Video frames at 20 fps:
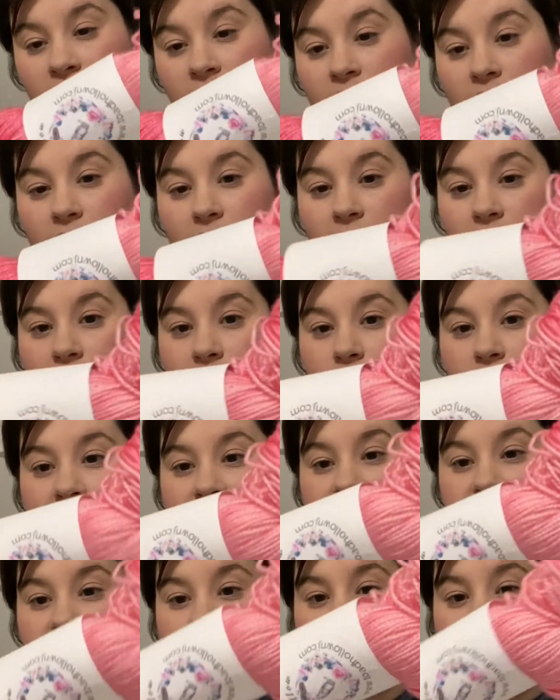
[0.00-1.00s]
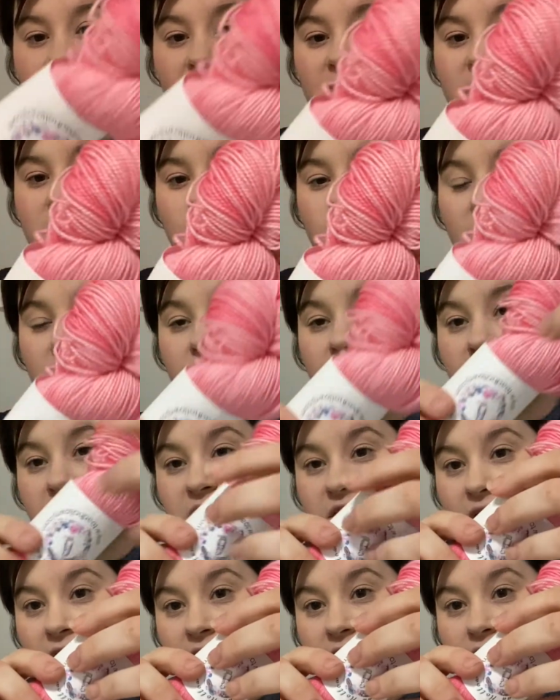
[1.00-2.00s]
And so they had to wait for the
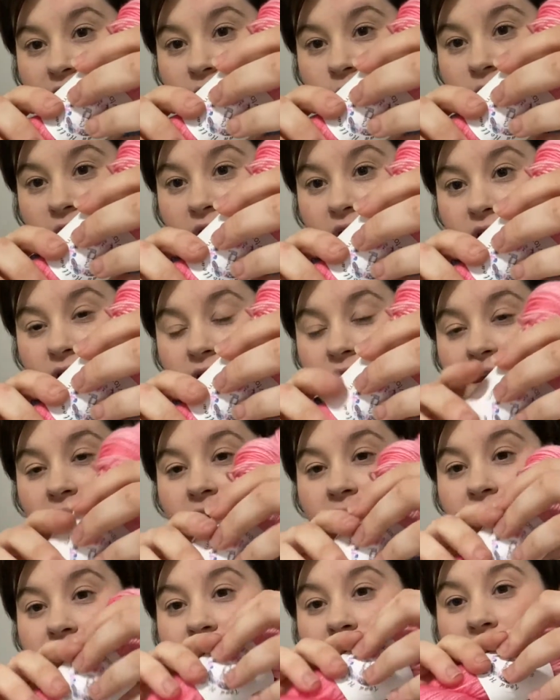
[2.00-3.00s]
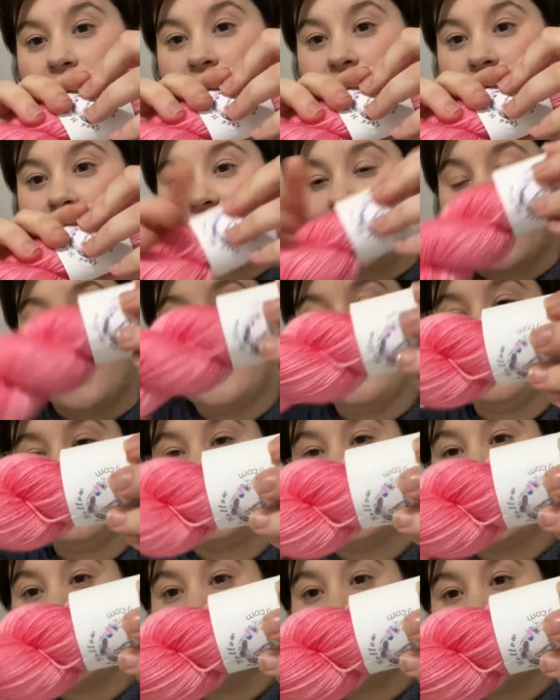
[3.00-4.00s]
dye to come in. And I just
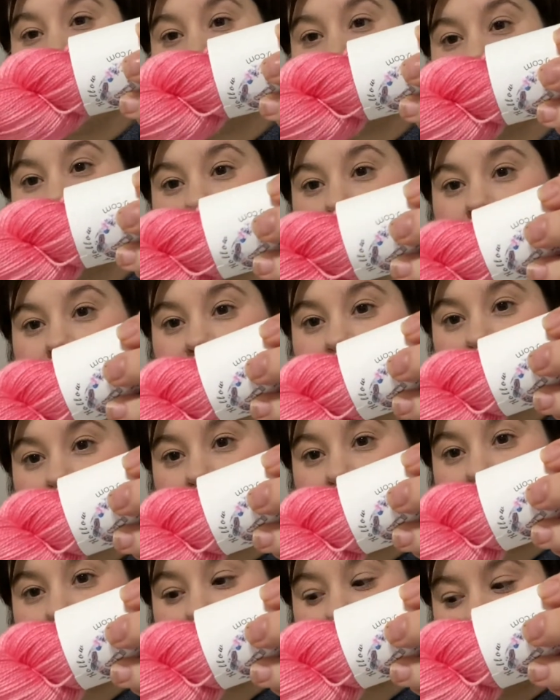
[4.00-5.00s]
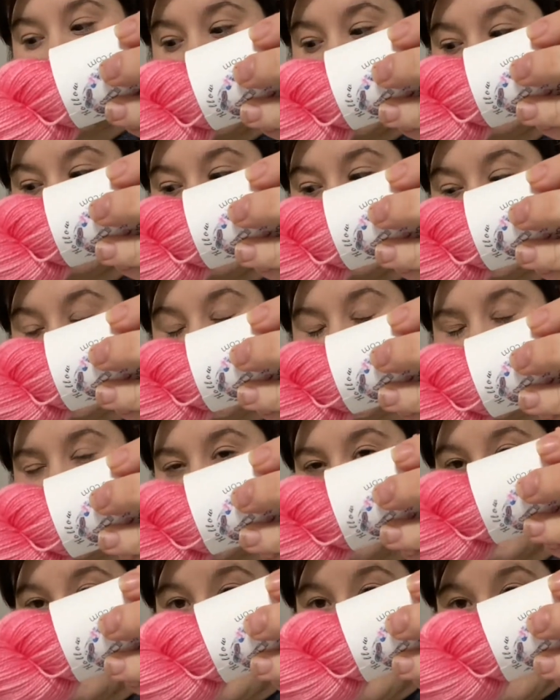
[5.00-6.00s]
think it's a really, really fun
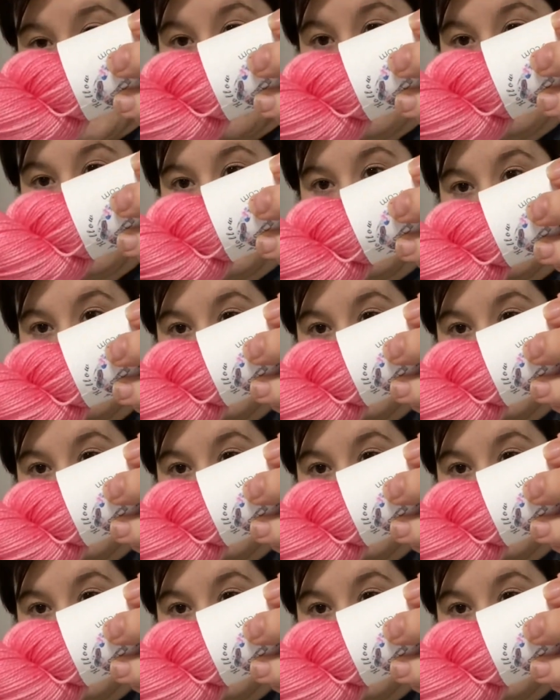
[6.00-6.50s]
cheery pink.